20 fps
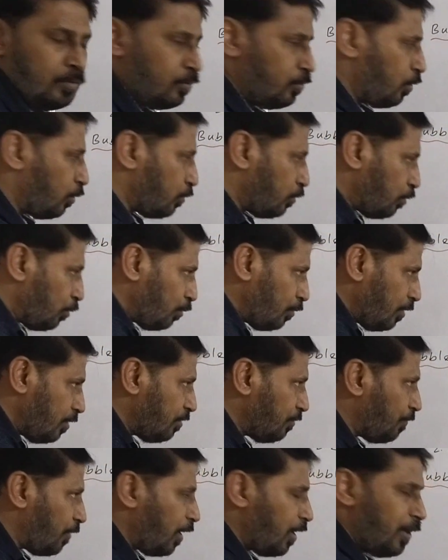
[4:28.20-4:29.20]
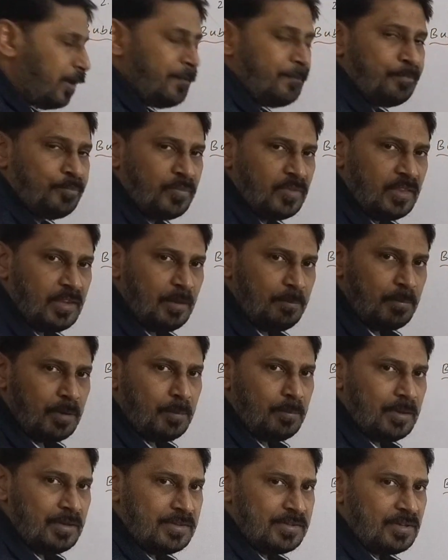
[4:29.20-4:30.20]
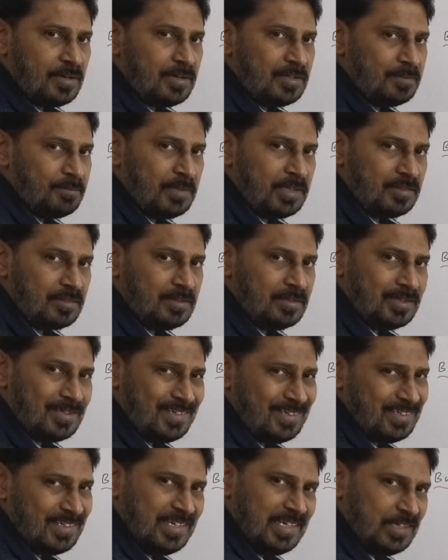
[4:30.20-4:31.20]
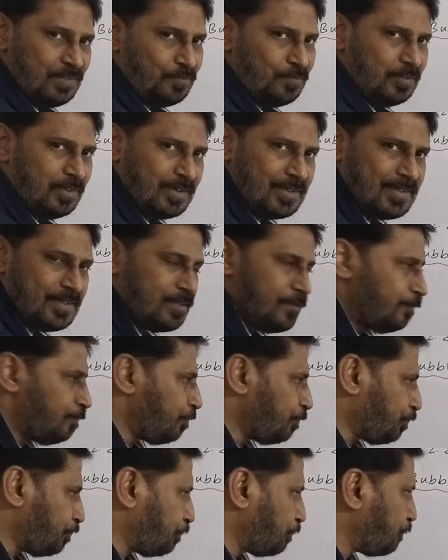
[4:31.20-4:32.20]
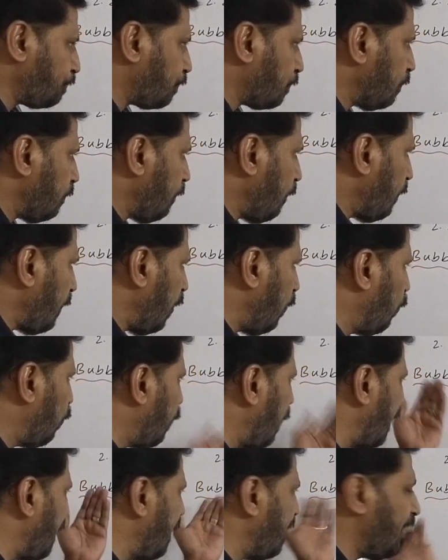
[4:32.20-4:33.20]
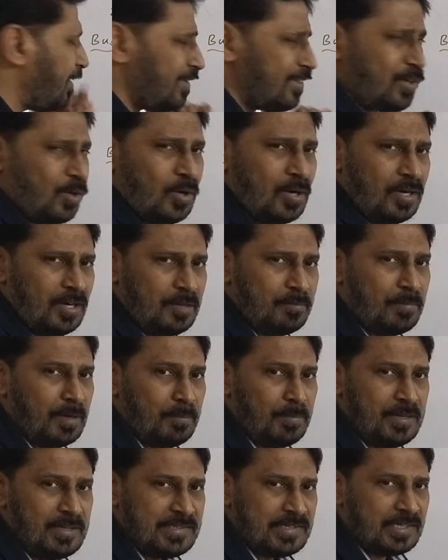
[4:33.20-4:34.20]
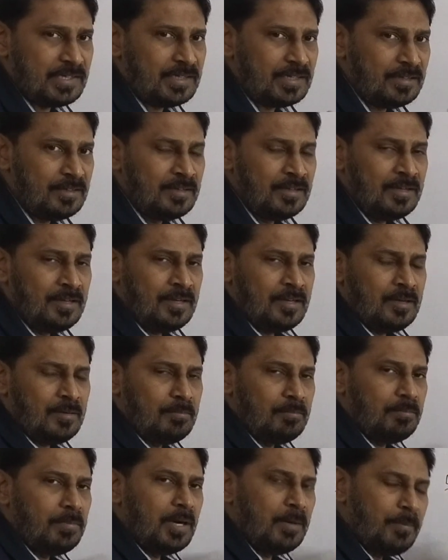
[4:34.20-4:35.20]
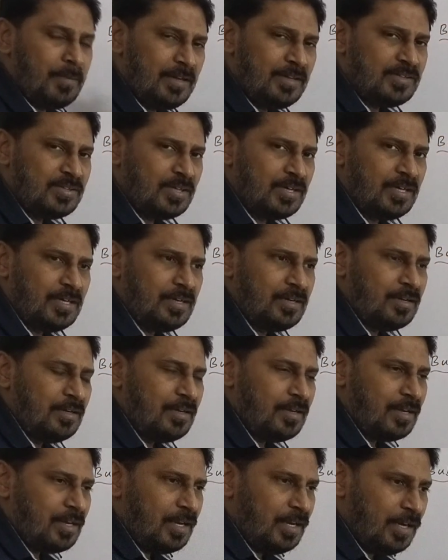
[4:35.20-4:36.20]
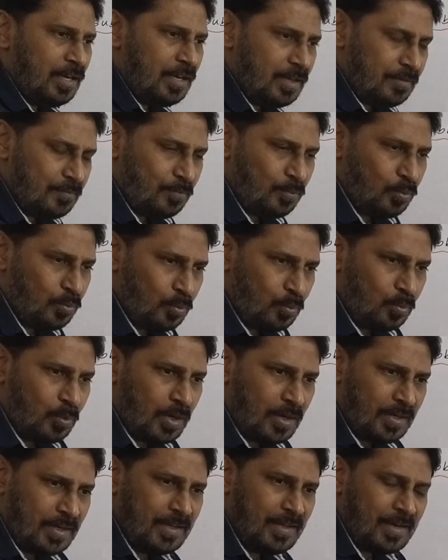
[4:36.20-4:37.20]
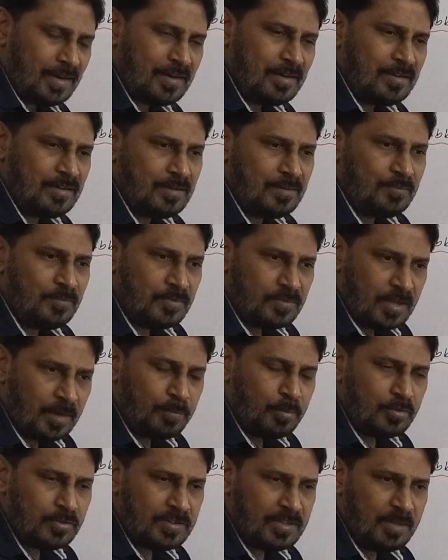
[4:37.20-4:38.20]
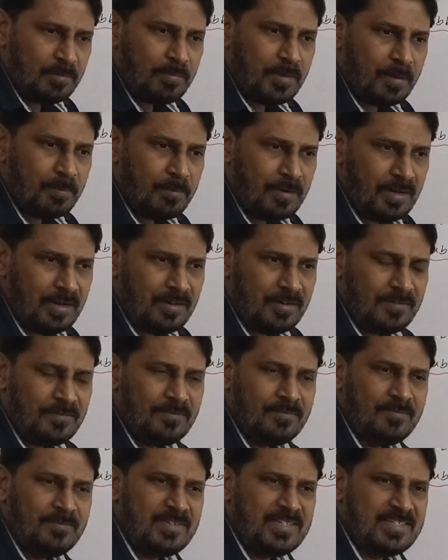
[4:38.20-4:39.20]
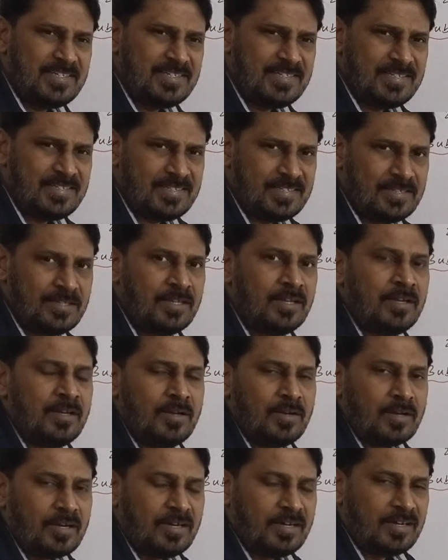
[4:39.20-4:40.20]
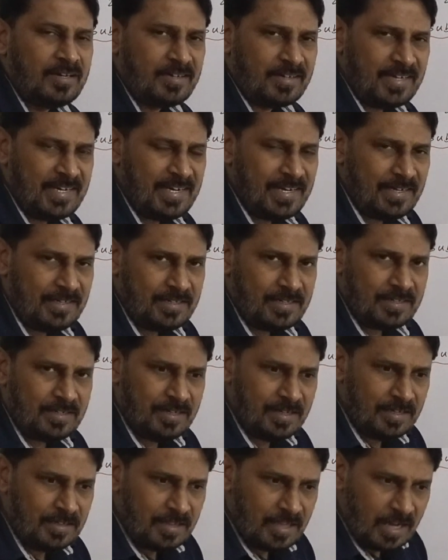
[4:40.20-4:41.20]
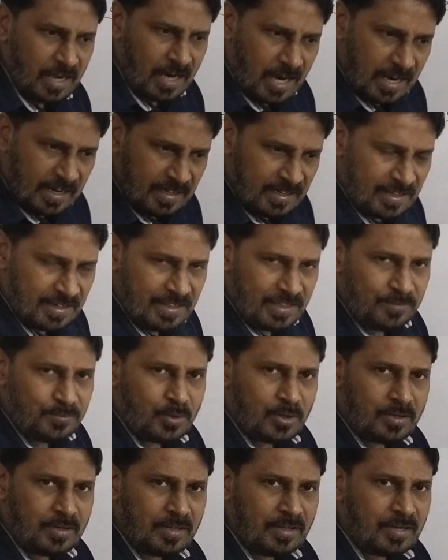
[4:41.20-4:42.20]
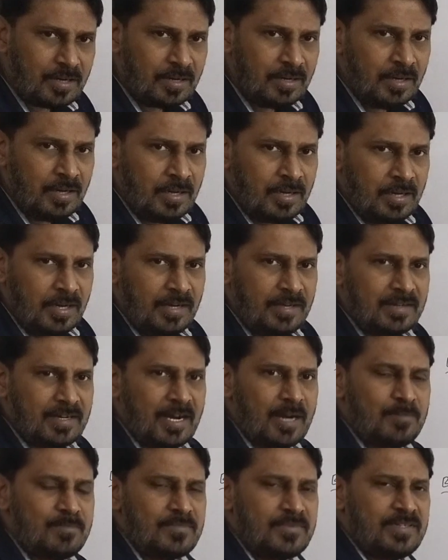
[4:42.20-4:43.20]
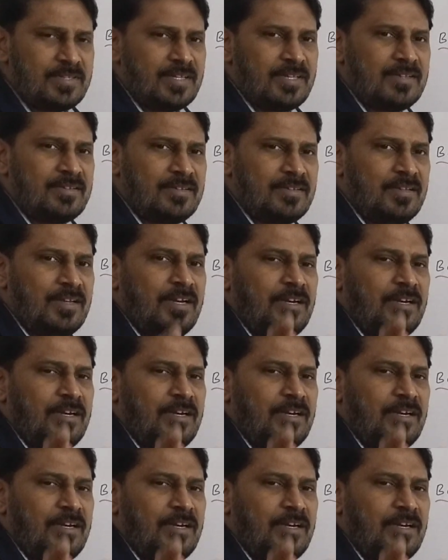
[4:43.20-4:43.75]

So through this way, the bubble sort method, it works. Why it is called bubble sort? Bubble sort in a water, suppose the bubble which is created in the under the water, it comes as